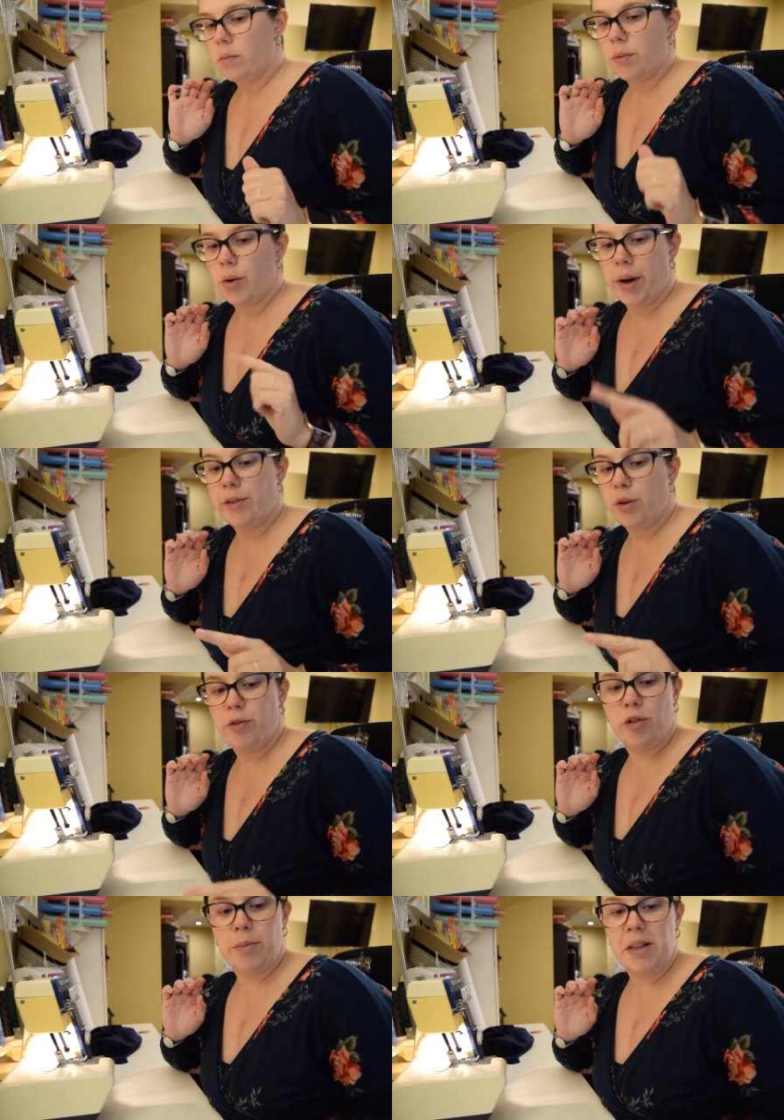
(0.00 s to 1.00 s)
Okay, so I've
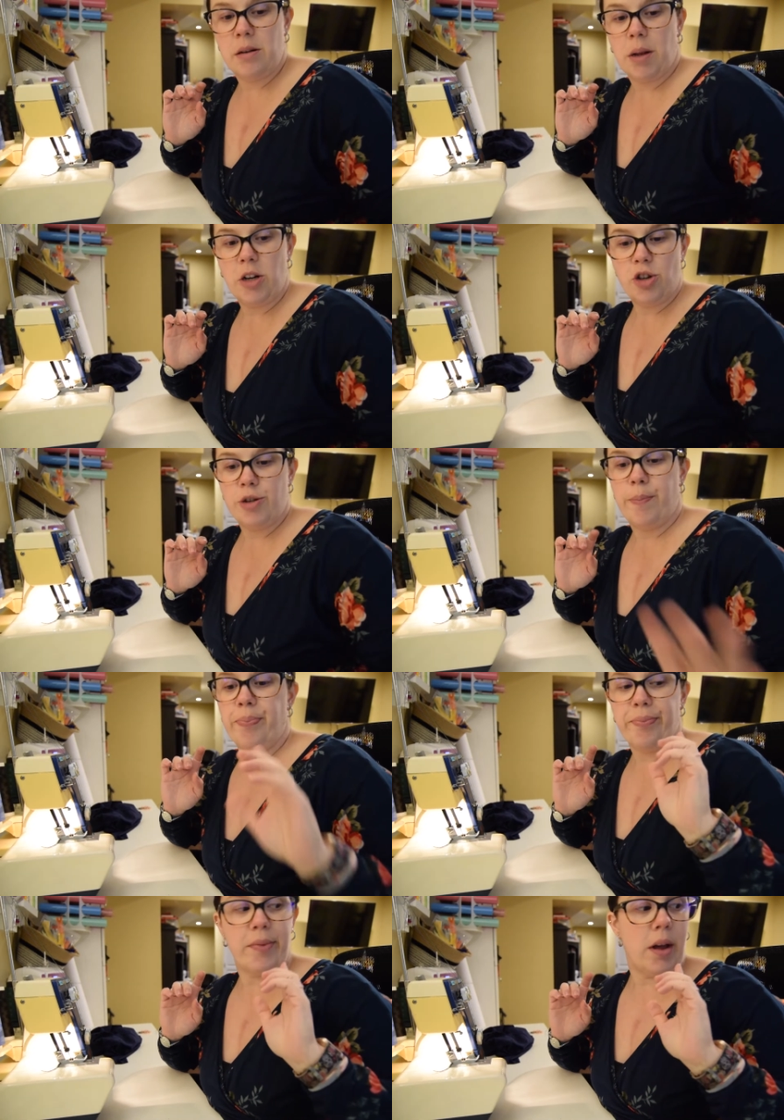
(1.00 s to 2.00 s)
just made some lunch.
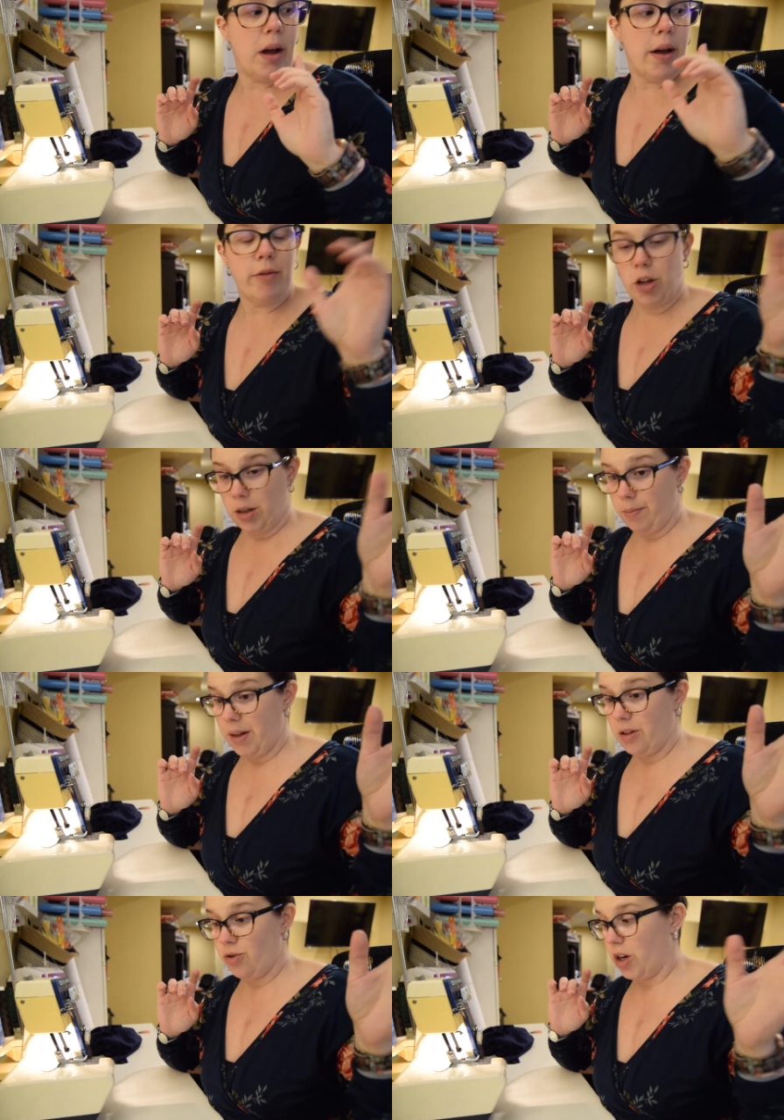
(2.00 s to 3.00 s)
I've looked up
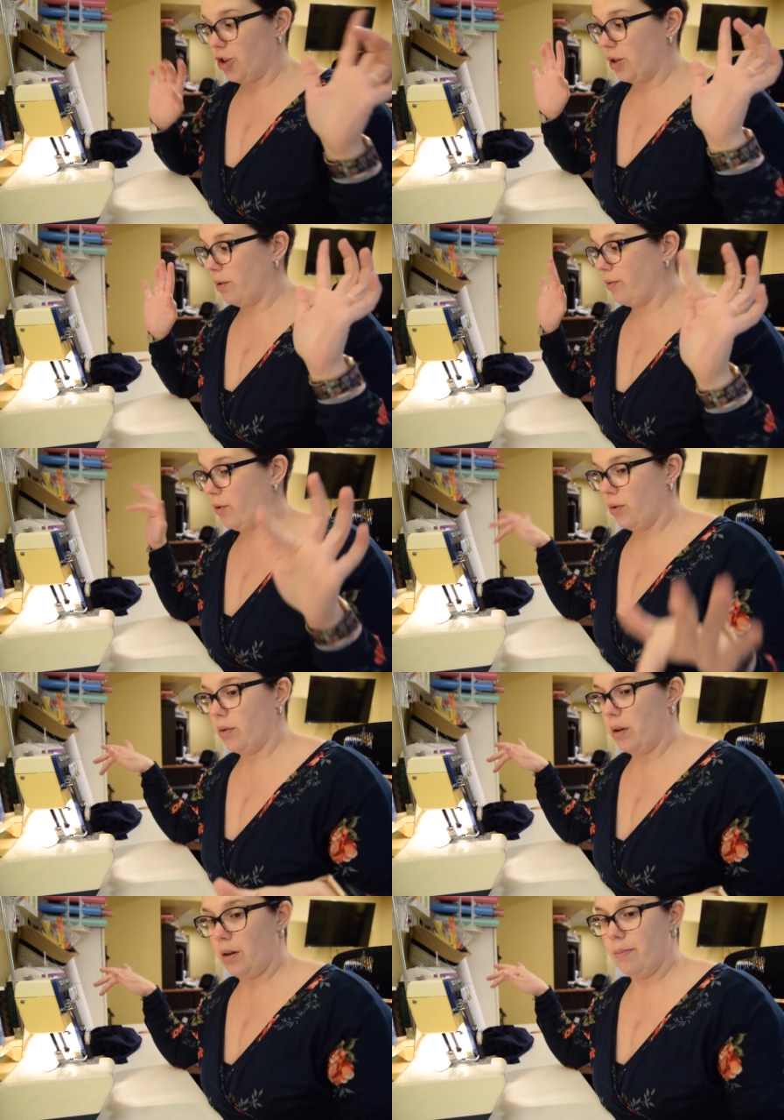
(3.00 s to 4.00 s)
the instructions for
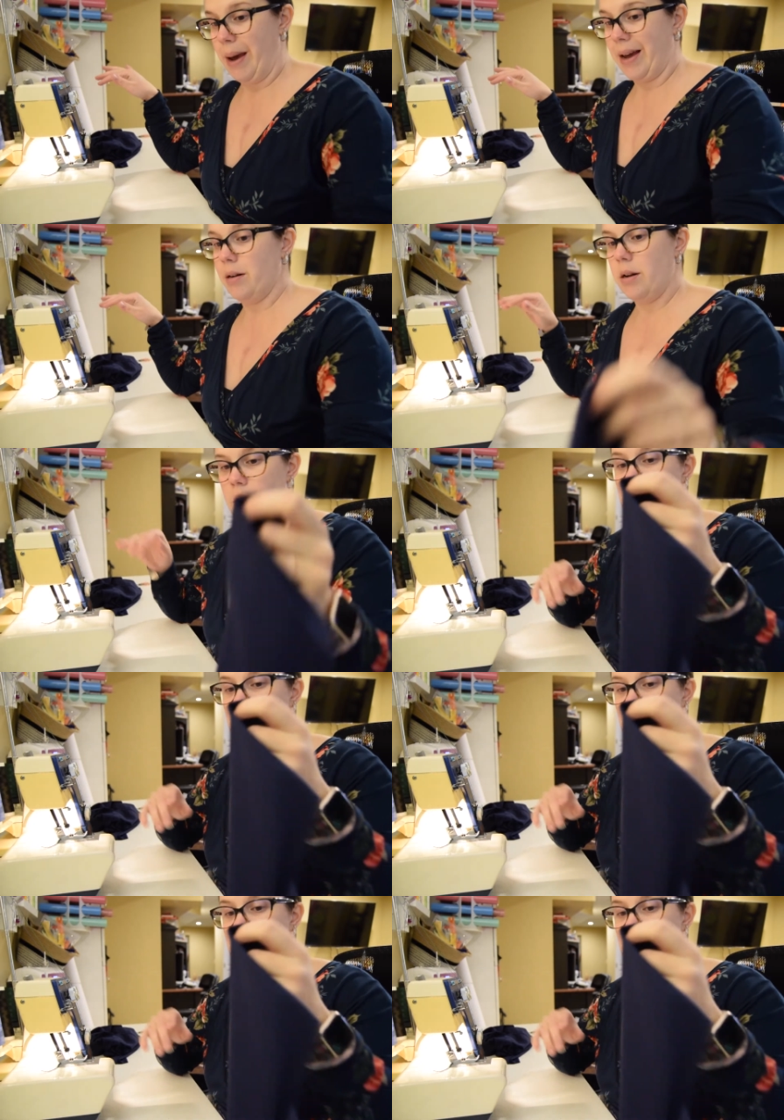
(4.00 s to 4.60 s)
the band.